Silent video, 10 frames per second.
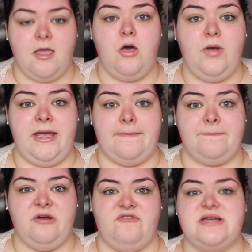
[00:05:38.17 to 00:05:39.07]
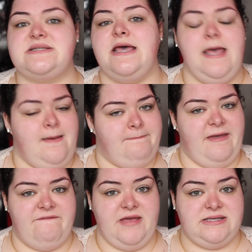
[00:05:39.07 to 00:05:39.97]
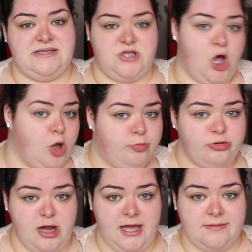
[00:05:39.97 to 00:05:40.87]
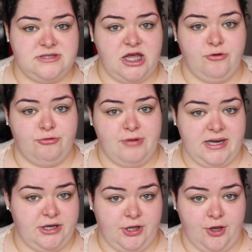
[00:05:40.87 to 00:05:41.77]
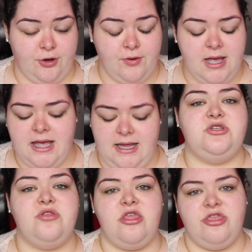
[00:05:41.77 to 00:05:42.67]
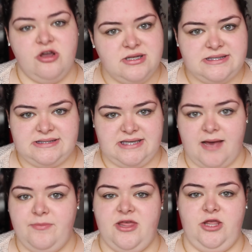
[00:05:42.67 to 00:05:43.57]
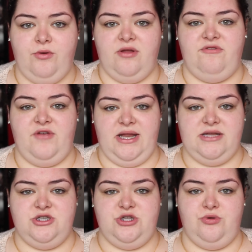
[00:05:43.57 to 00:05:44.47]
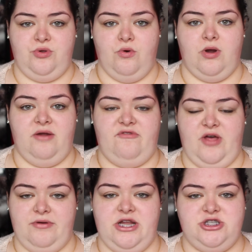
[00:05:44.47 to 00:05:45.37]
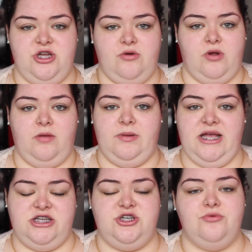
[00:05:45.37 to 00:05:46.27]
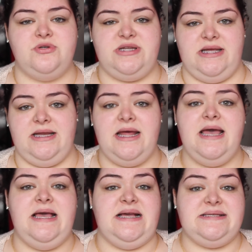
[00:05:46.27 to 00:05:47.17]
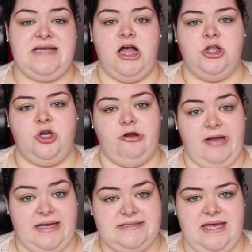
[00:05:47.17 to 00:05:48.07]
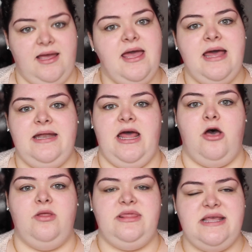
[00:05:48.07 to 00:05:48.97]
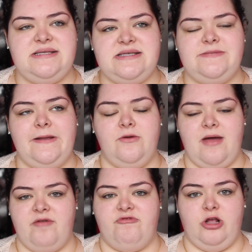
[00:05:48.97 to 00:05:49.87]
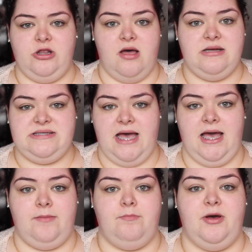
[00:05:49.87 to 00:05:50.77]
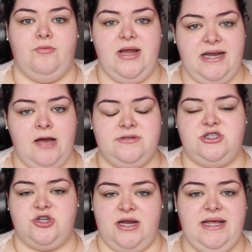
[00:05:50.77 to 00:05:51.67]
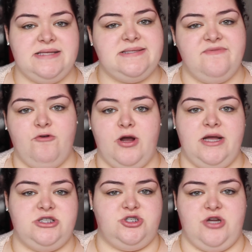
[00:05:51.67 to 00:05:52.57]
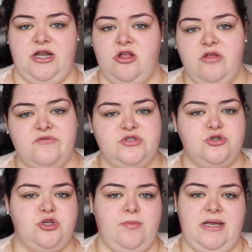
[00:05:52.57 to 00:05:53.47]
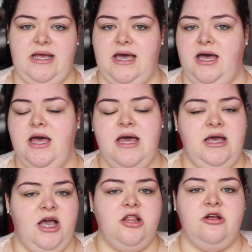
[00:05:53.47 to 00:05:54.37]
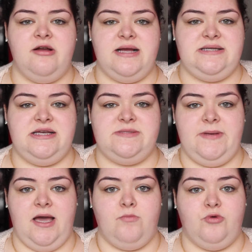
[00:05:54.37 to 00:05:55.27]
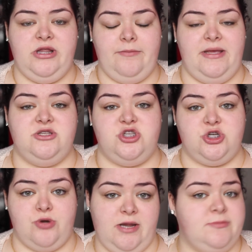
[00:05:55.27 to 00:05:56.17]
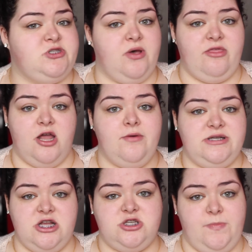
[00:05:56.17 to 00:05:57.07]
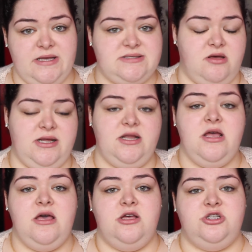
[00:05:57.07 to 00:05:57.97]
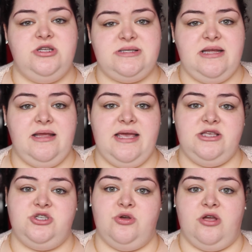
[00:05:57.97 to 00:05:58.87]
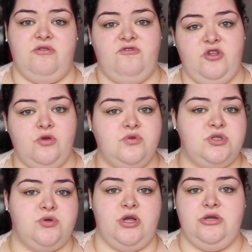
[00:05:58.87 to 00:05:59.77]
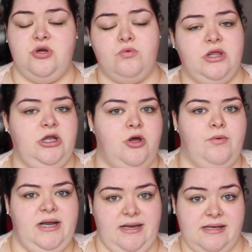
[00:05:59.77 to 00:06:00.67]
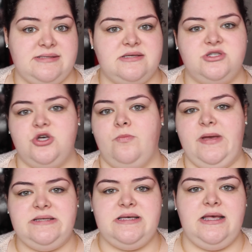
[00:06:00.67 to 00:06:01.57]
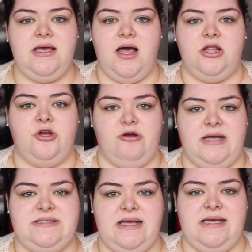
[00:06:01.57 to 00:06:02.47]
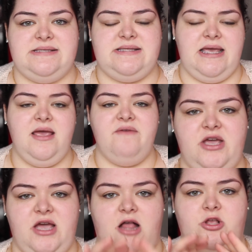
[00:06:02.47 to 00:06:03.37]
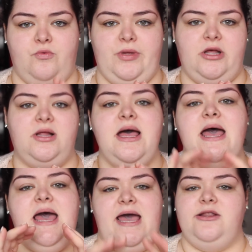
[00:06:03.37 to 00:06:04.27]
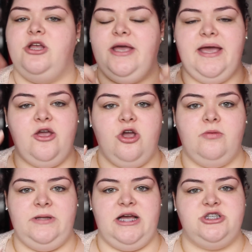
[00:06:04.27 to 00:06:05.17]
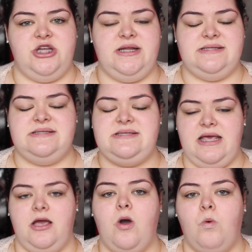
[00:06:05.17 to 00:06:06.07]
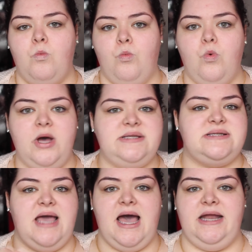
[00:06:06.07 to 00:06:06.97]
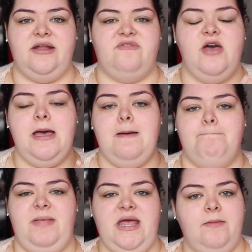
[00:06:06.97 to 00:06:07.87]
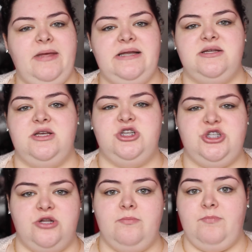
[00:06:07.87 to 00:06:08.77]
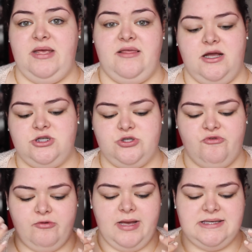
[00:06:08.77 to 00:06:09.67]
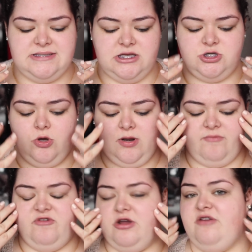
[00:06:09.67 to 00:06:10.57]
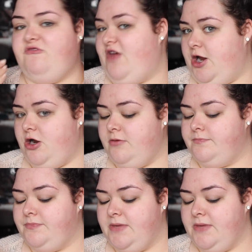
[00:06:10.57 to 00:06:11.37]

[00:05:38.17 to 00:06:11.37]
Okay, perfect. My face is all primed and ready to go. So the third step that you could fit into your foundation or complexion routine is color correcting. Now, this has been around for a long time, but right now it's trending at Sephora, it's trending all over social media. Color correcting has become really mainstream, so I thought I would touch base on it just in case you're confused or you don't really know what it is. So basically, color correcting is thinking color wheel and looking at your complexion and seeing what kind of pigment shouldn't be there. So for my skin tone, I'm very fair,